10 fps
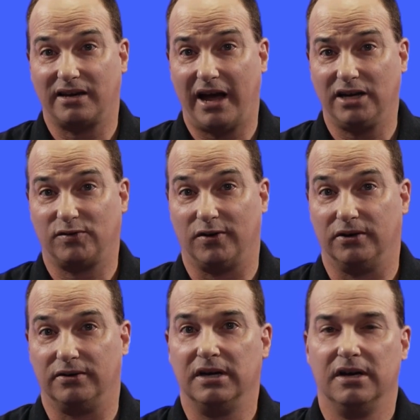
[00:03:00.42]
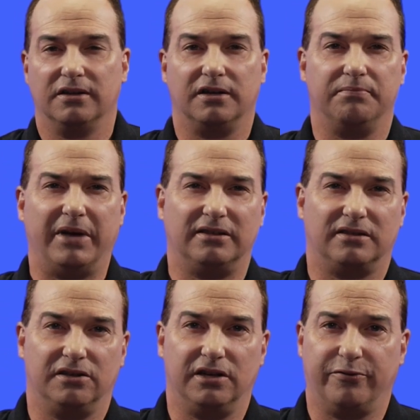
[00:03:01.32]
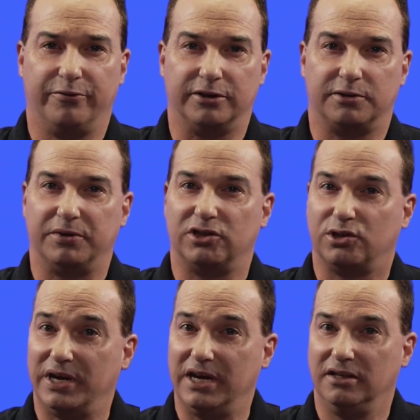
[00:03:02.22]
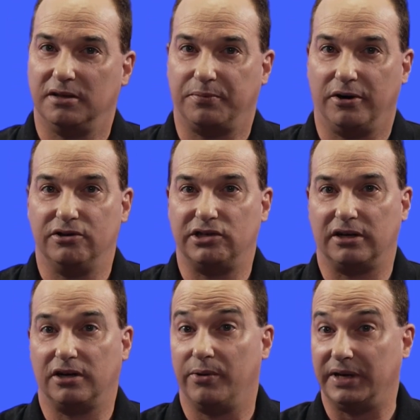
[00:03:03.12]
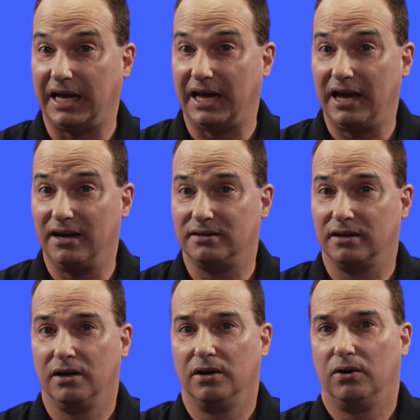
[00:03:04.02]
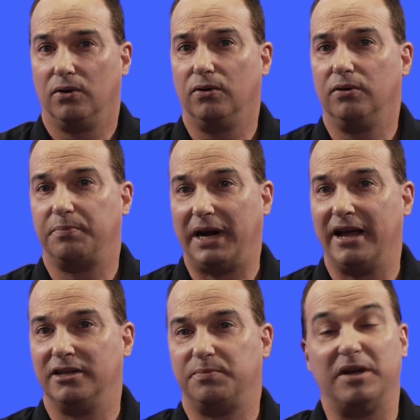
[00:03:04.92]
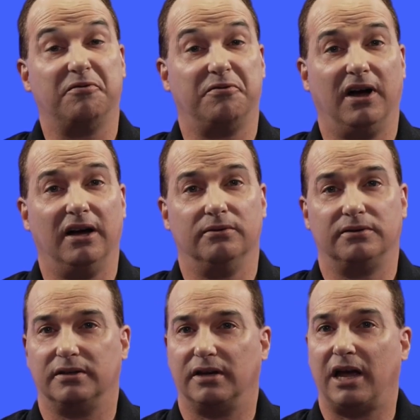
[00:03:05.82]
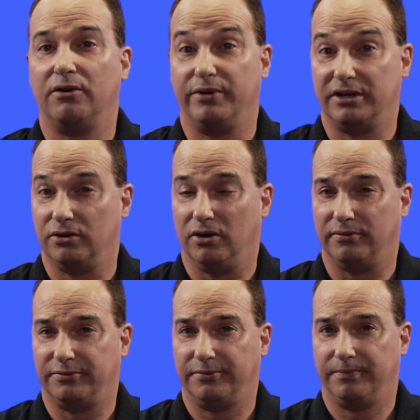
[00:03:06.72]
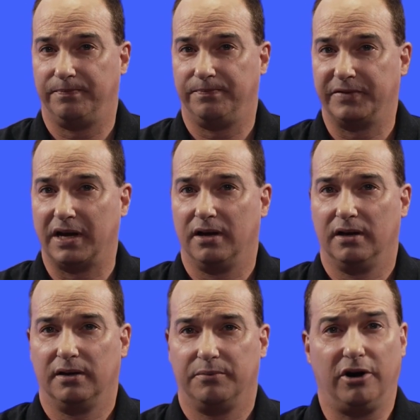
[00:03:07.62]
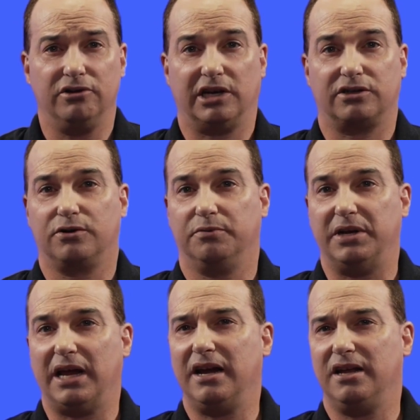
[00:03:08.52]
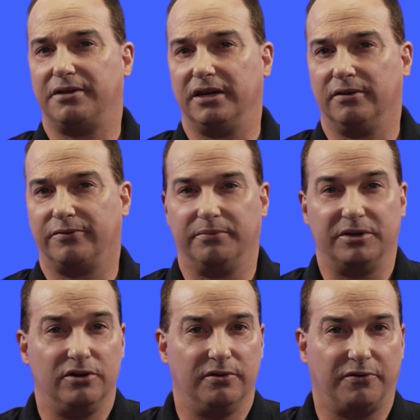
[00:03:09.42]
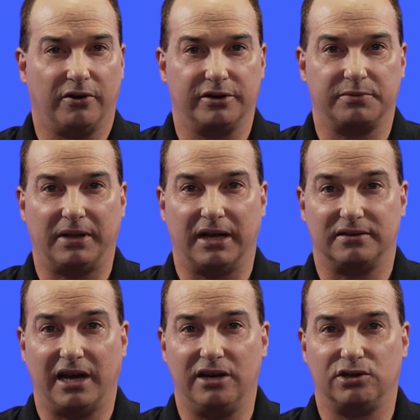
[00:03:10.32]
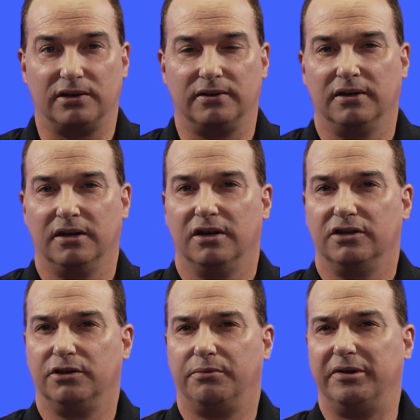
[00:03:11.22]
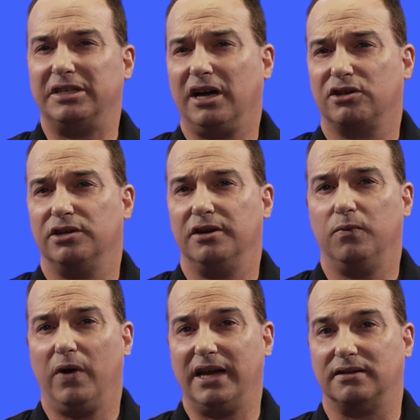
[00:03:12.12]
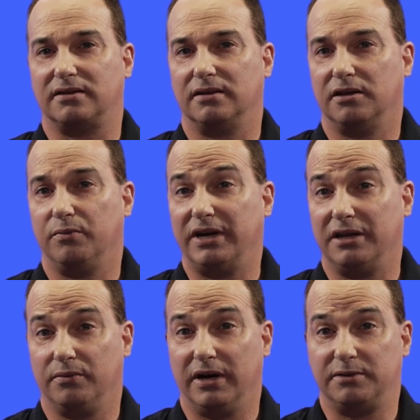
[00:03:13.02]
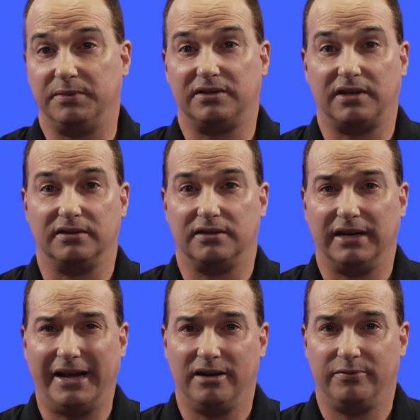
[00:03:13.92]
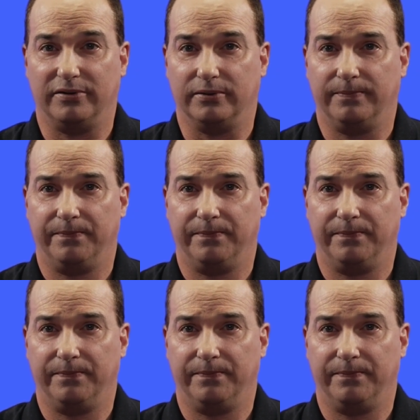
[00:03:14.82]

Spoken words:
cash flow that makes the difference between the project going ahead or plans being filed and written off. Projects could be anything from a new forest plantation to a reduction in waste that would otherwise be sent to landfill.